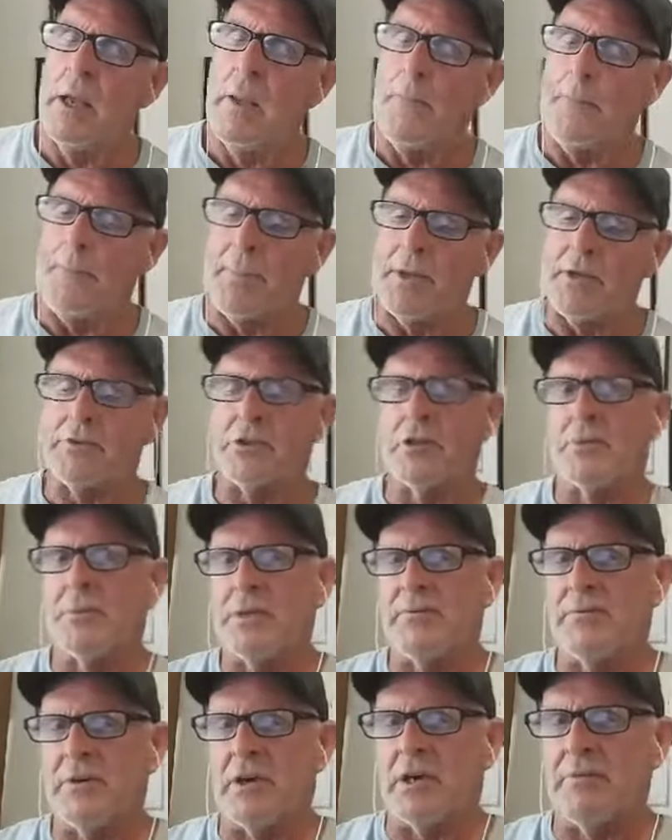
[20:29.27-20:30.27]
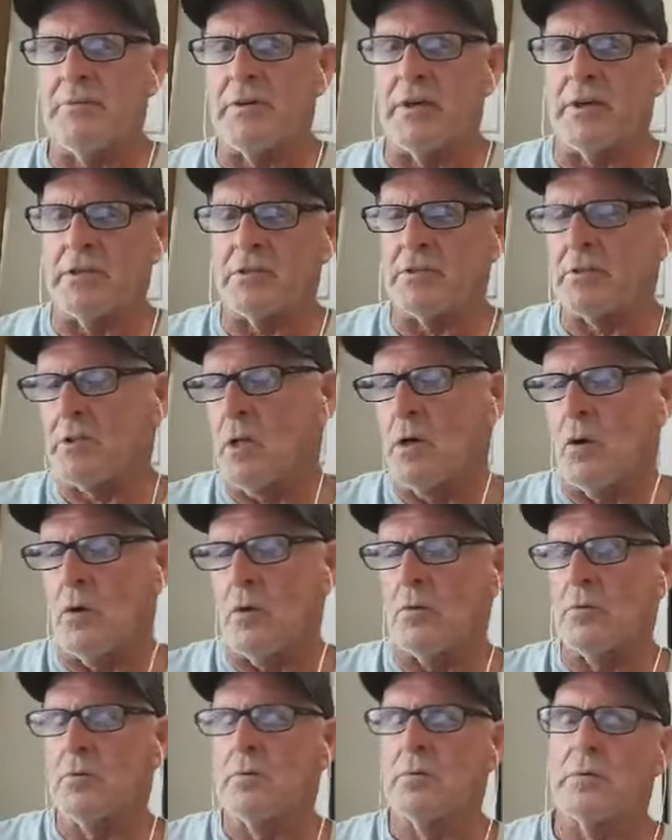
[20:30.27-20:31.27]
but it's going to be very, very
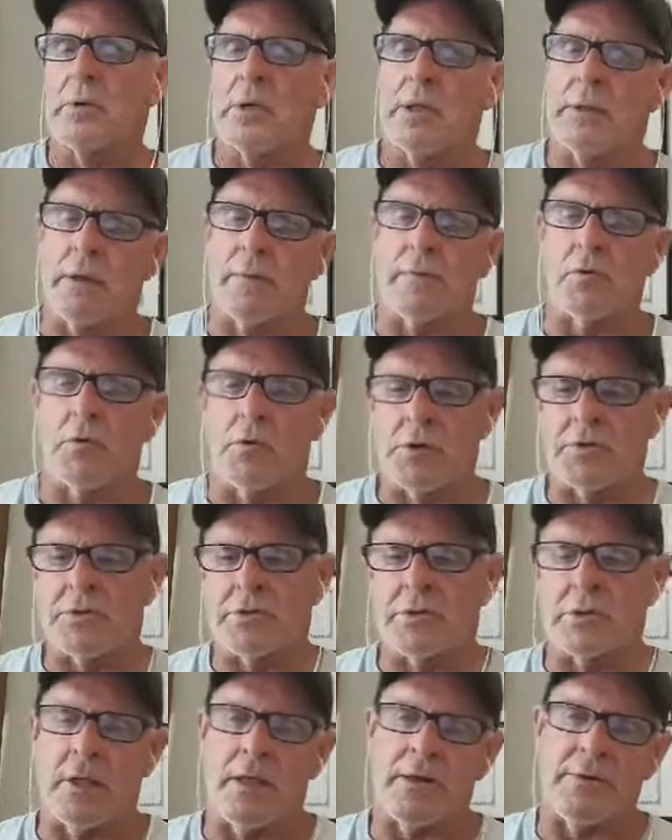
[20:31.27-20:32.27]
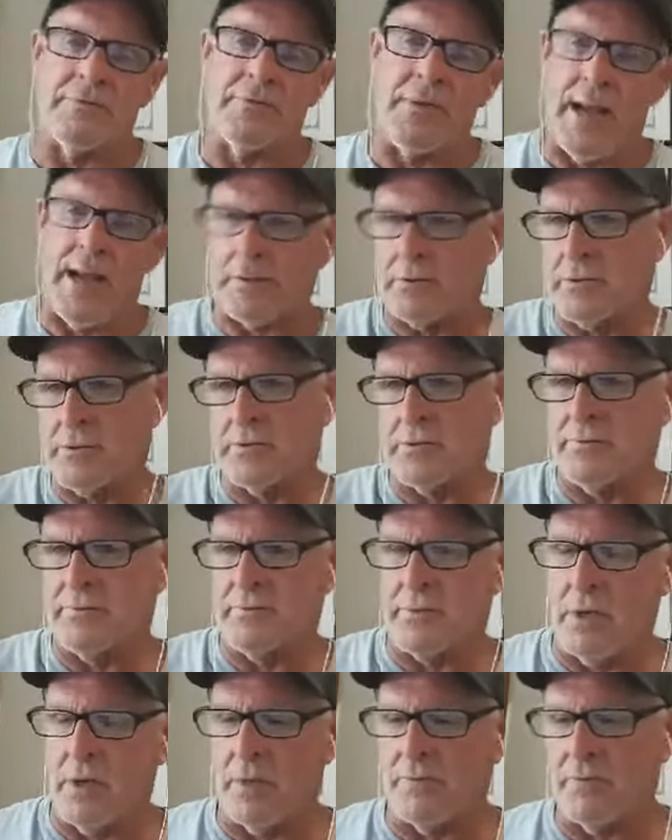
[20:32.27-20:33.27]
slow. And of course, there's a lot of factors
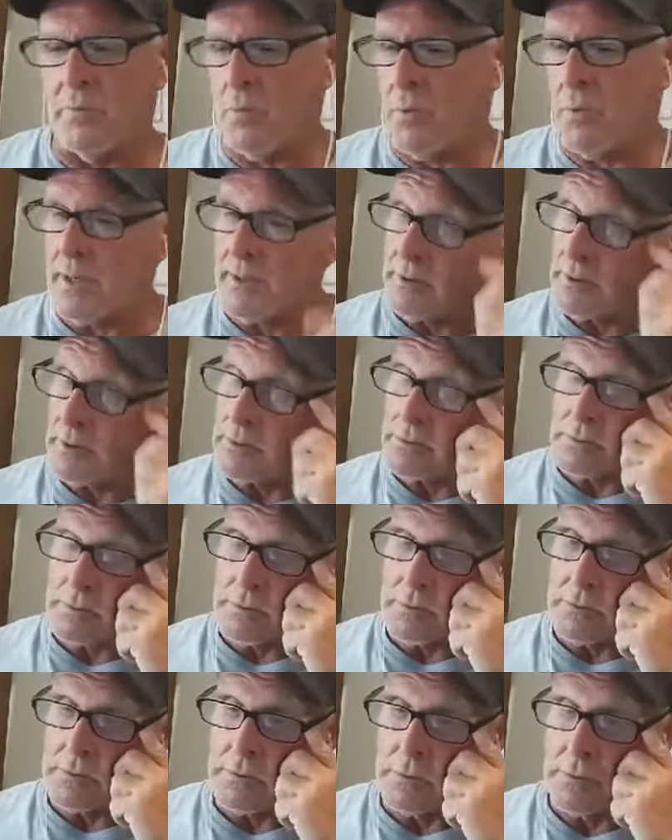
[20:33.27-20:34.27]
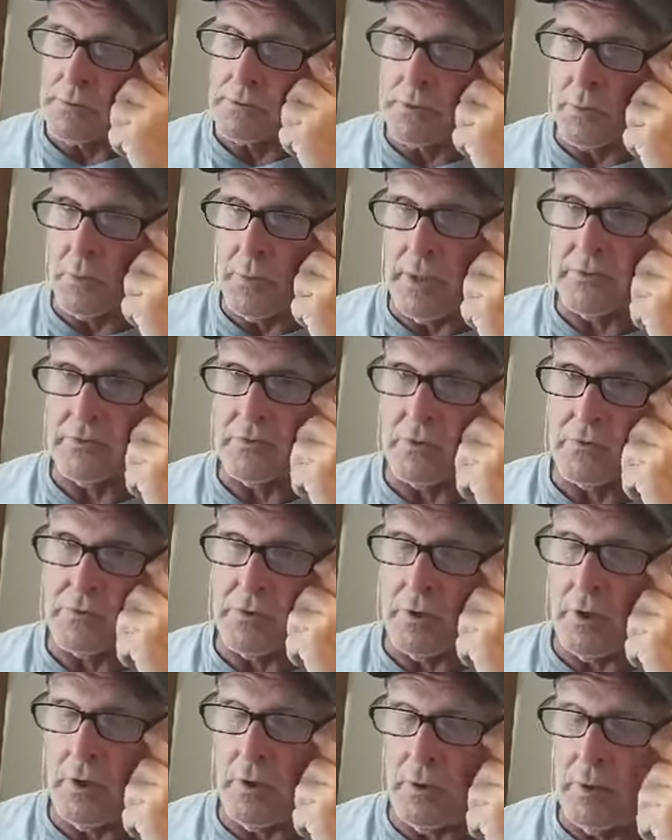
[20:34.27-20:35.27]
involved in why you're losing weight so
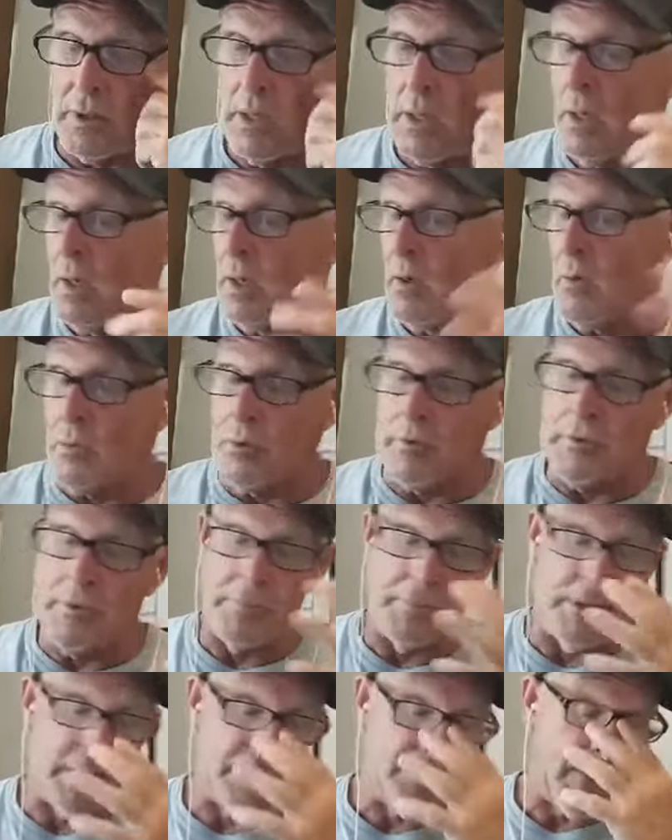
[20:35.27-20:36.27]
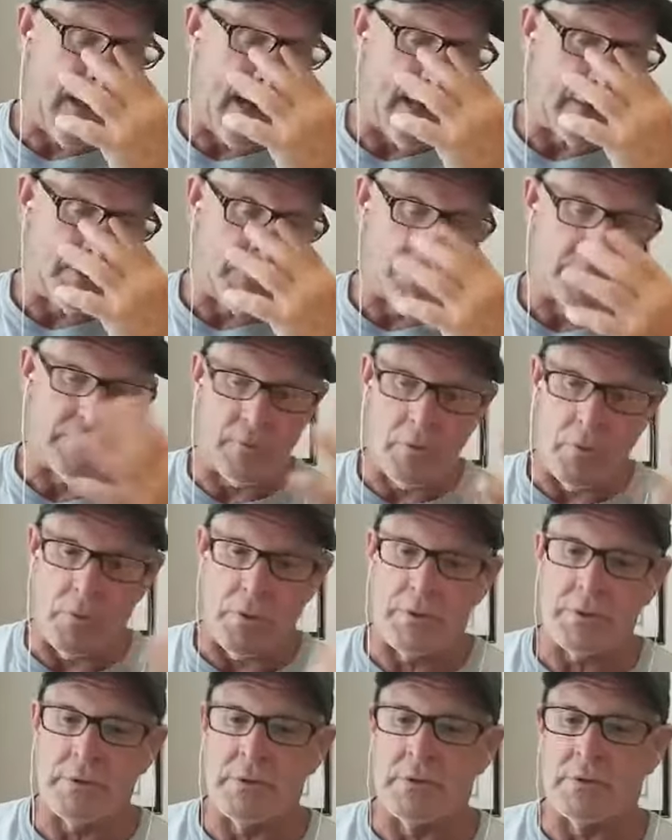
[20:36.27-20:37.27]
slow. One of the big factors, of
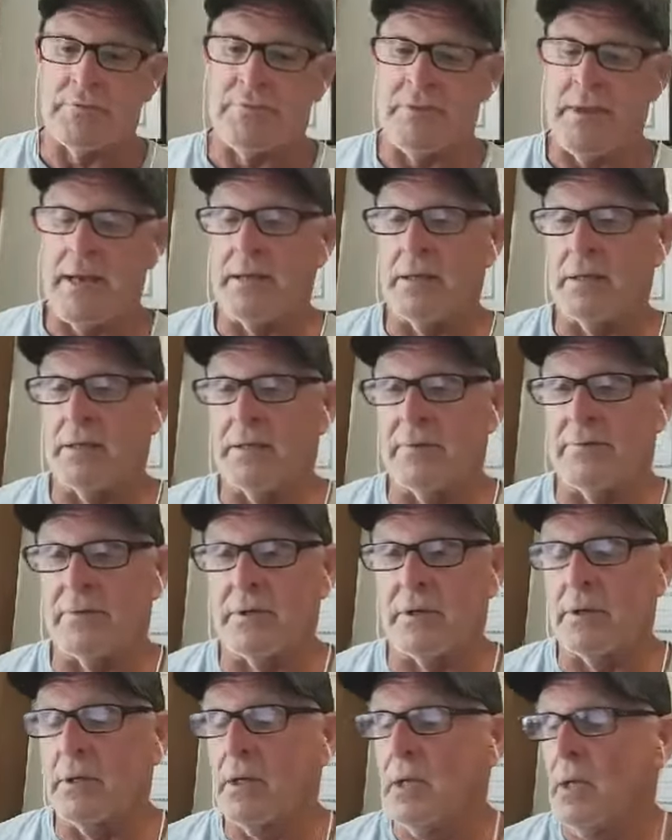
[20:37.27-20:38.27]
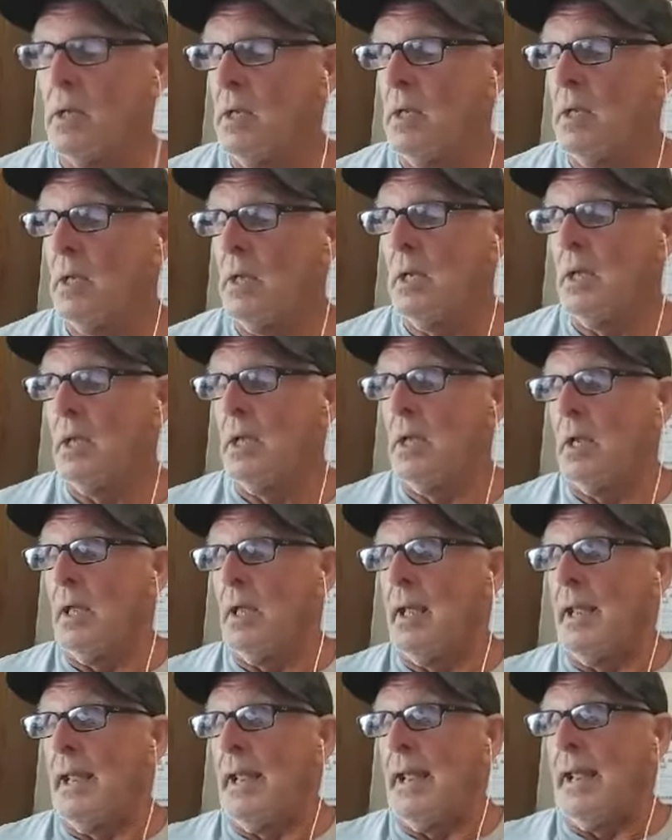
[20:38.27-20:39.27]
course, is a fatty liver.
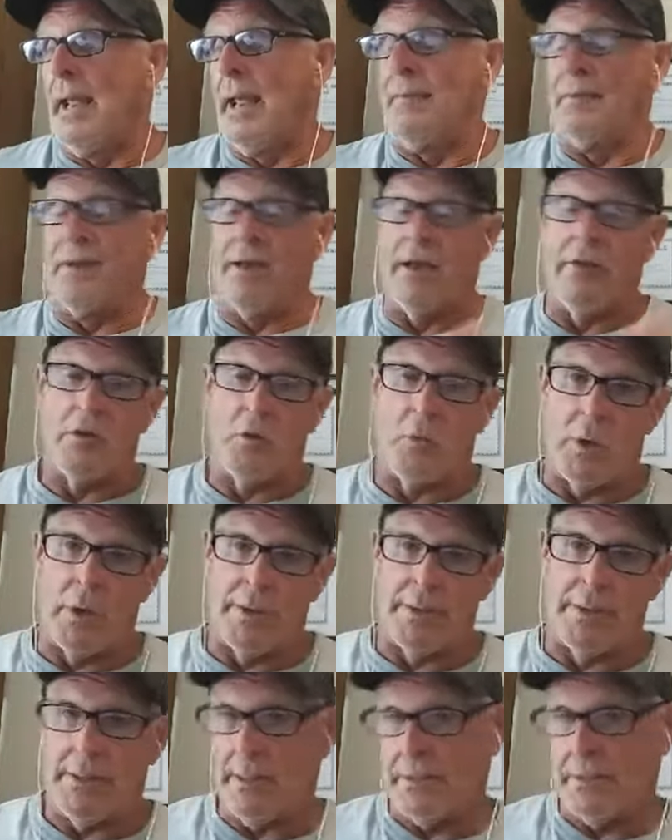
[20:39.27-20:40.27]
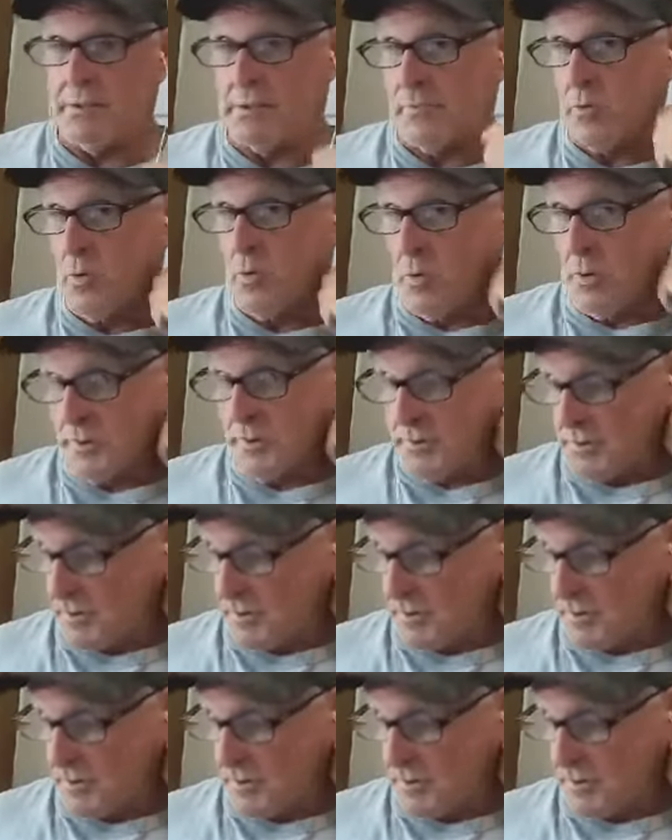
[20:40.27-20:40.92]
And the other one is, of course,